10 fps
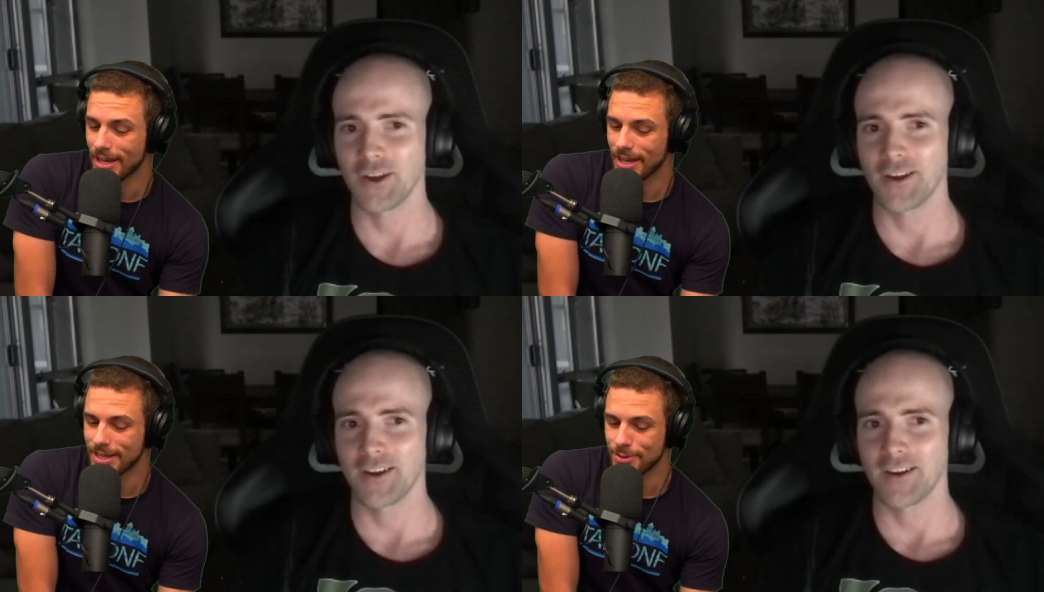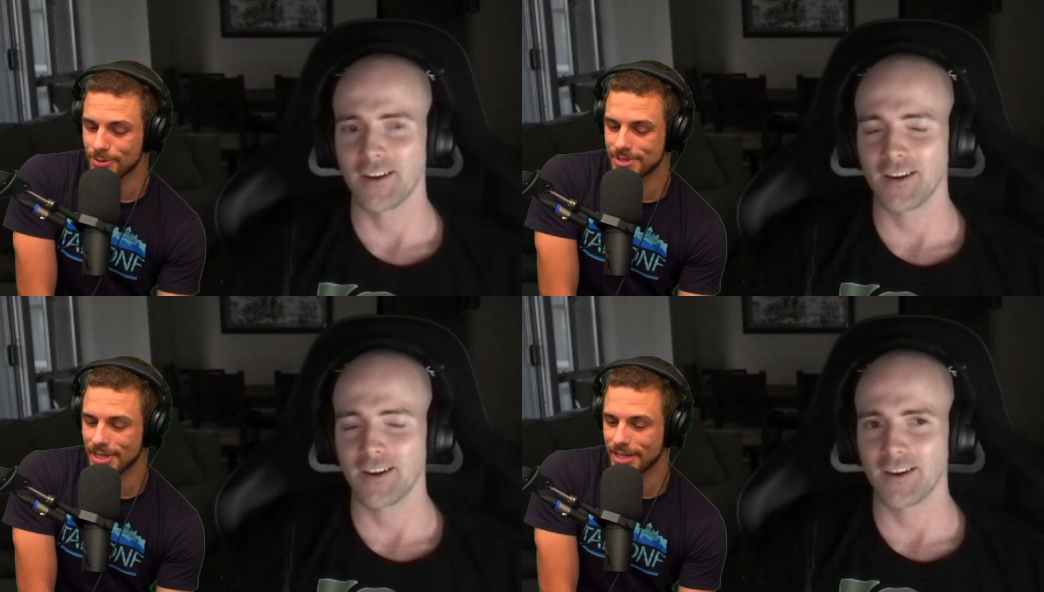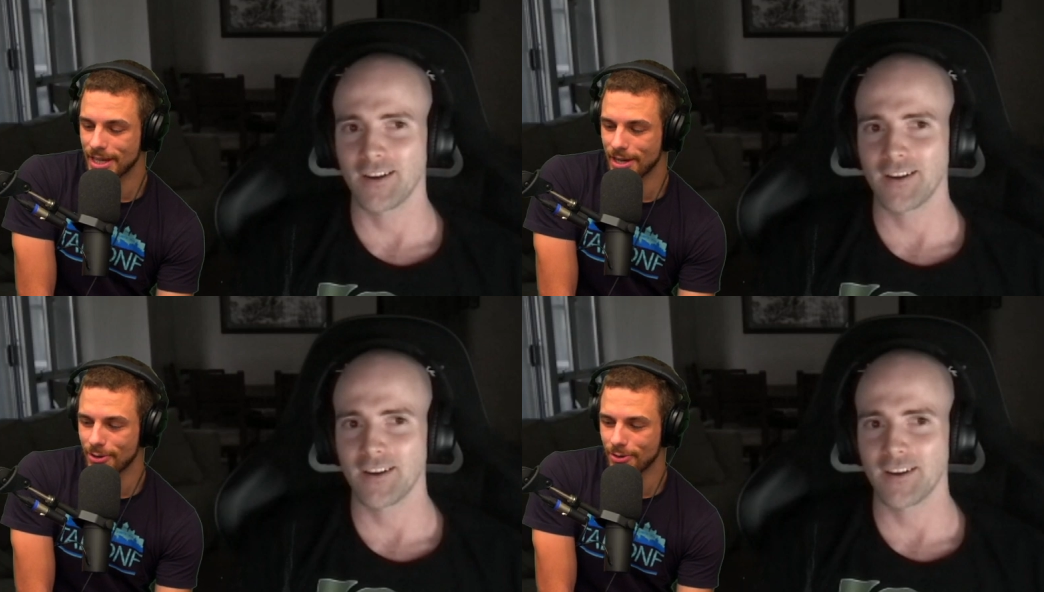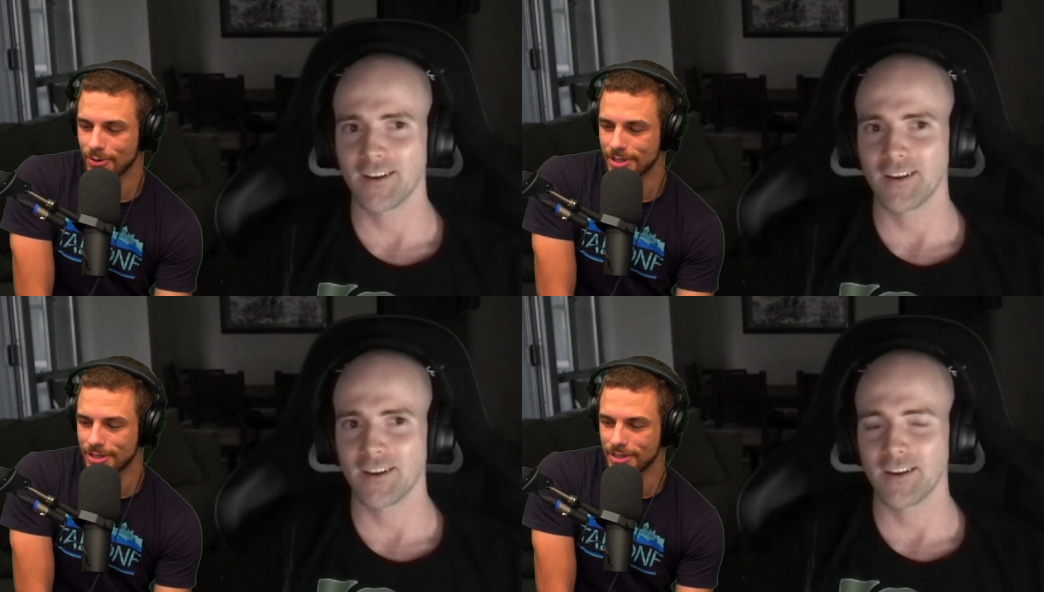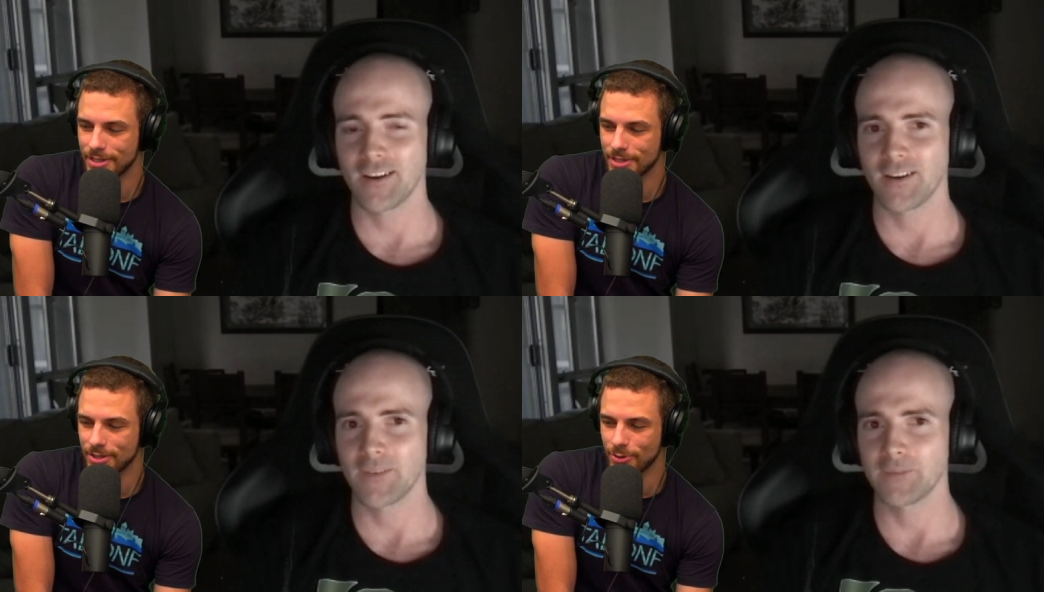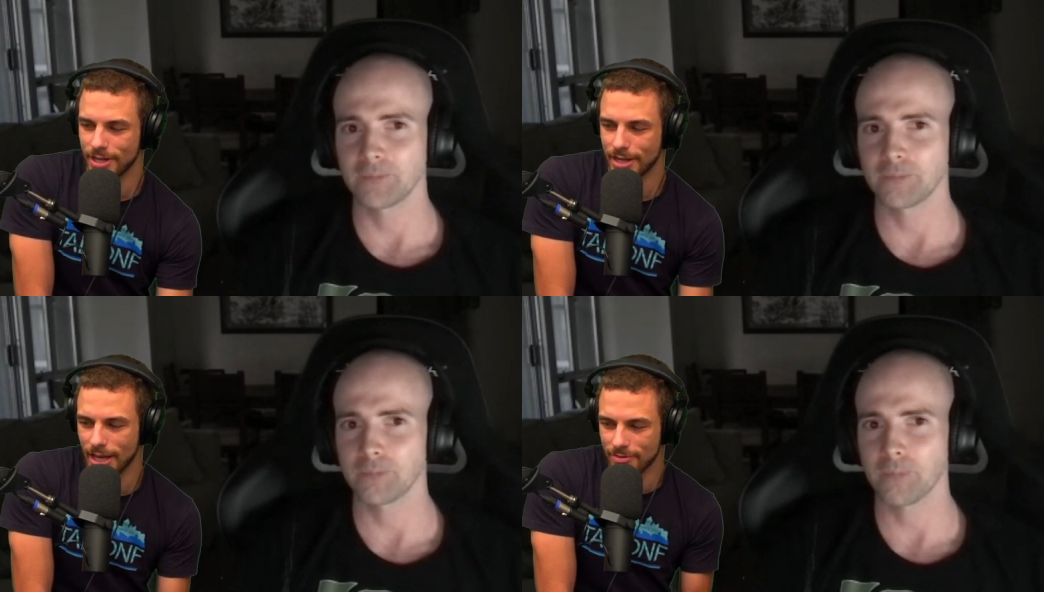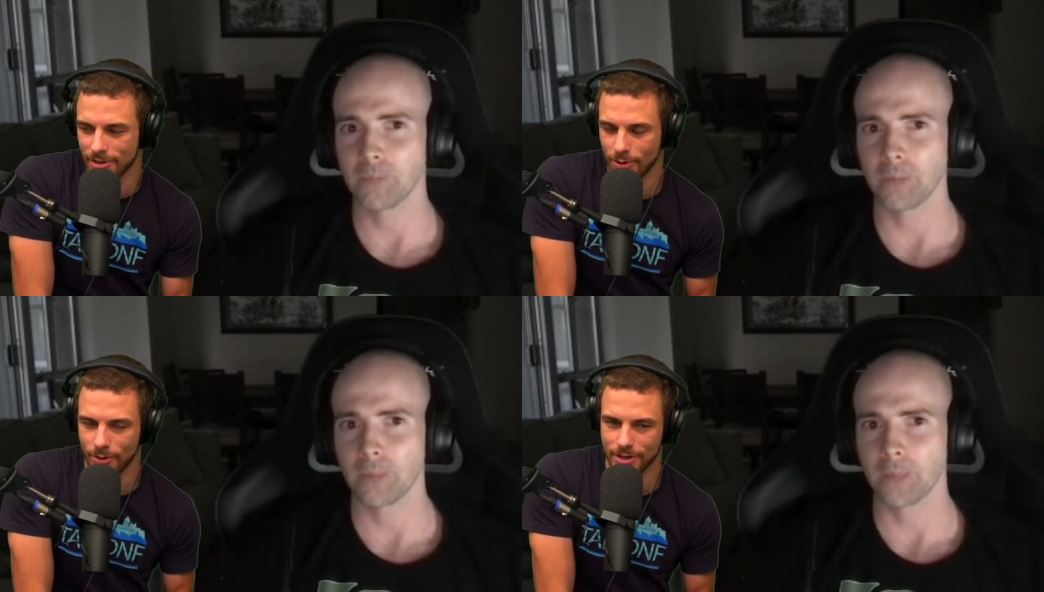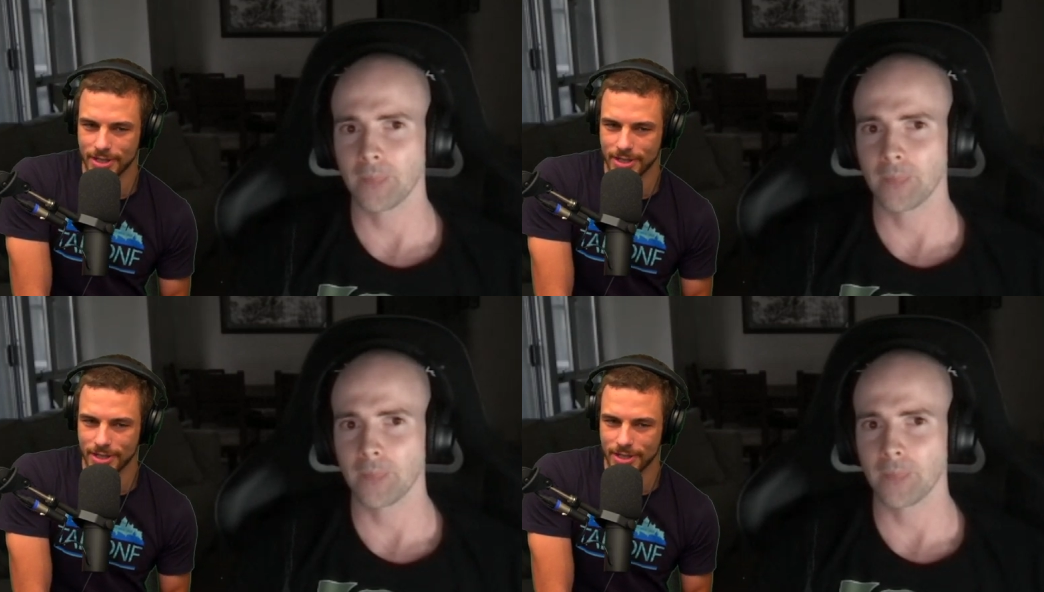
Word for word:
Speaker 1: he was saying how he created AvaCoin,